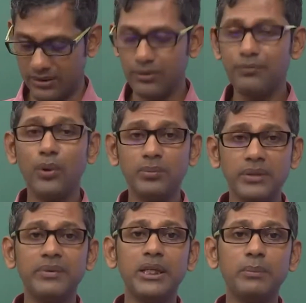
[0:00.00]
So foams are
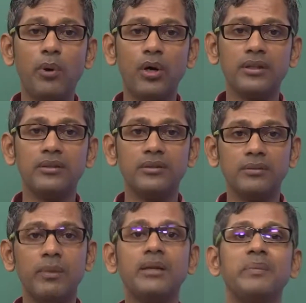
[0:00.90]
very important,
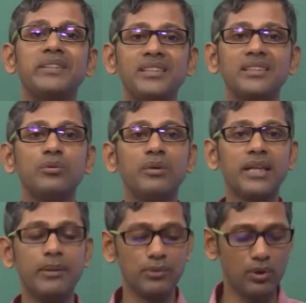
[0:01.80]
but basic thing what I
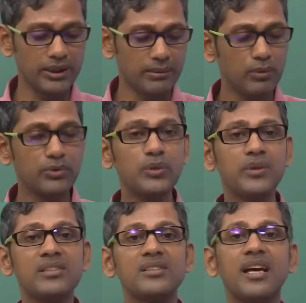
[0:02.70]
am talking about you
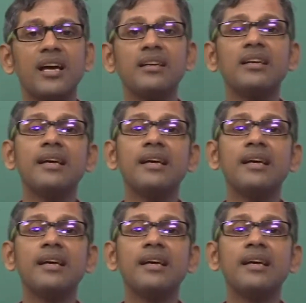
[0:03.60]
is that